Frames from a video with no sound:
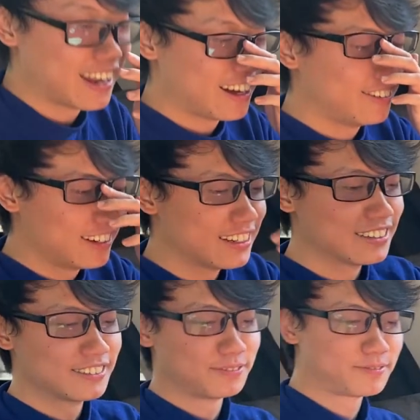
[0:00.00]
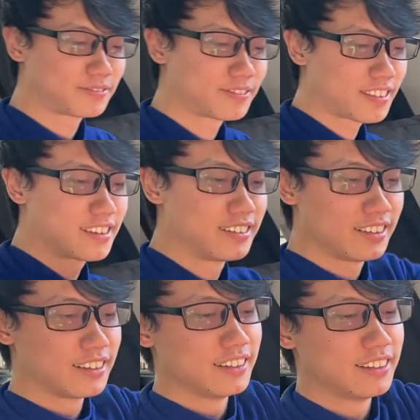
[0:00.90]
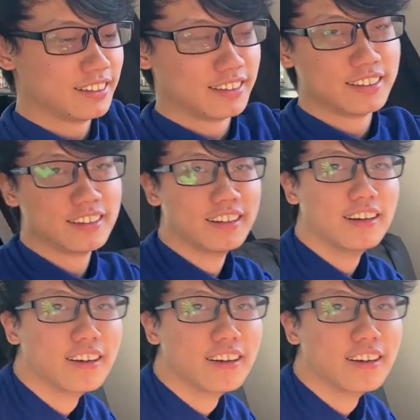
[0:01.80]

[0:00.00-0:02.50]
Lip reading: it's flauna. Say it, flauna.